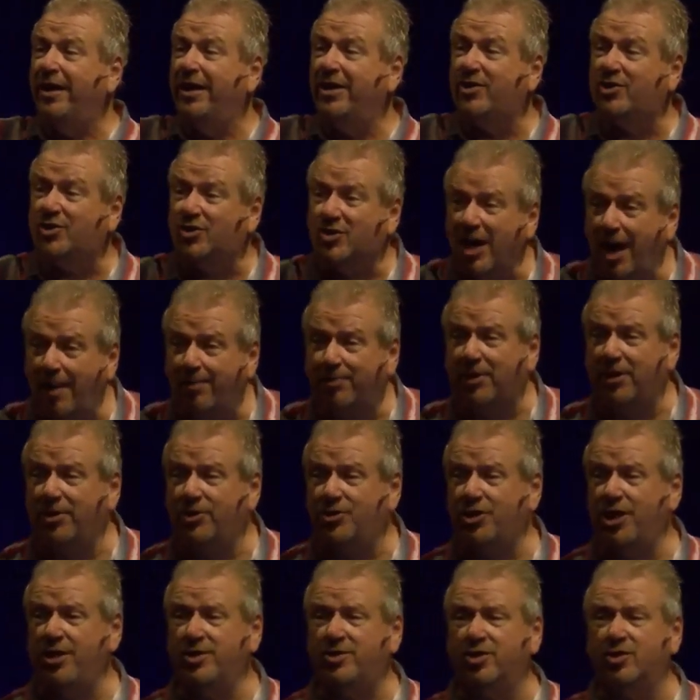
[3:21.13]
accepted
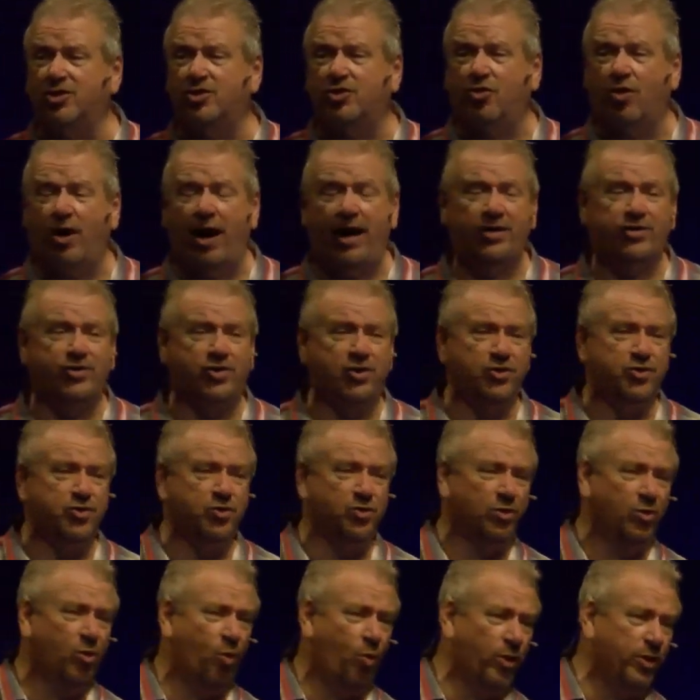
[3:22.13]
Jesus Christ as
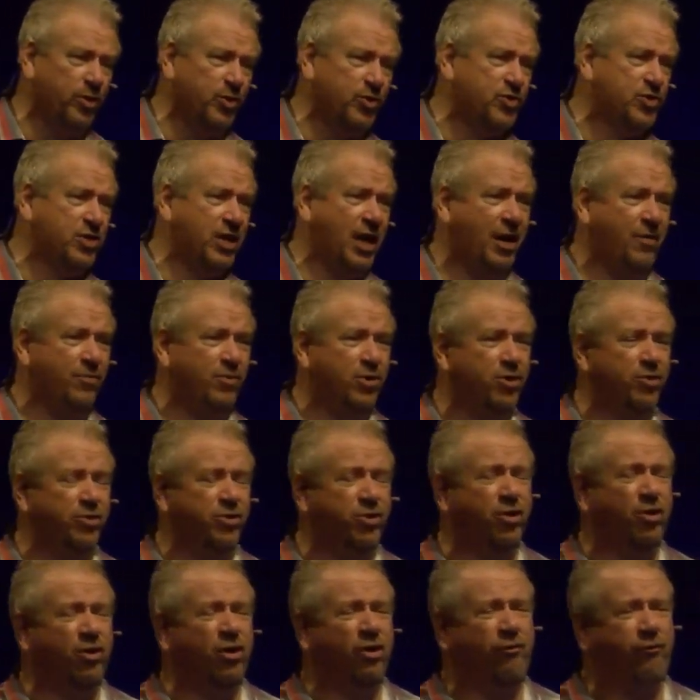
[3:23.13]
your Lord and Savior,
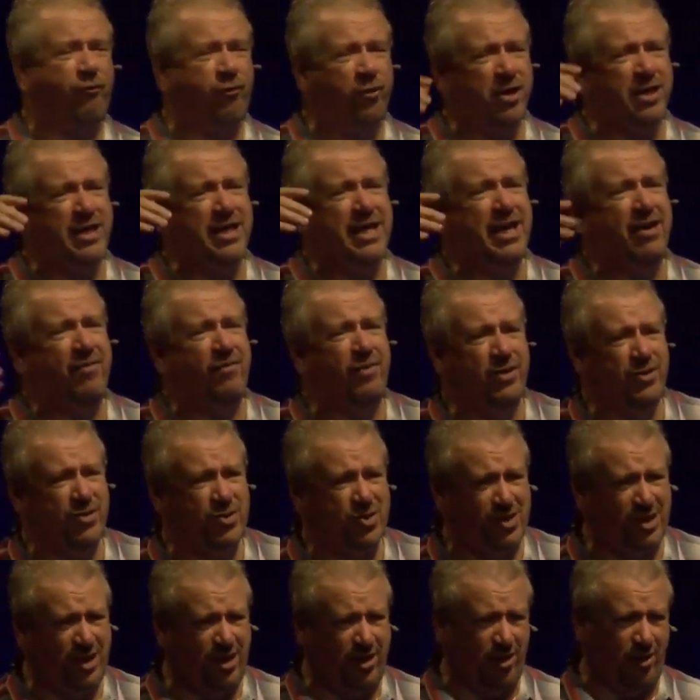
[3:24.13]
you're a forgiven
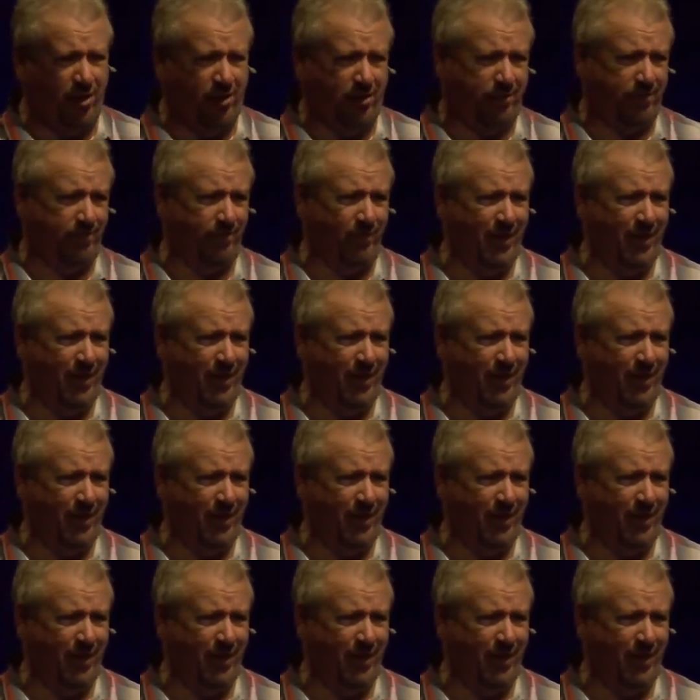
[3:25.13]
sinner.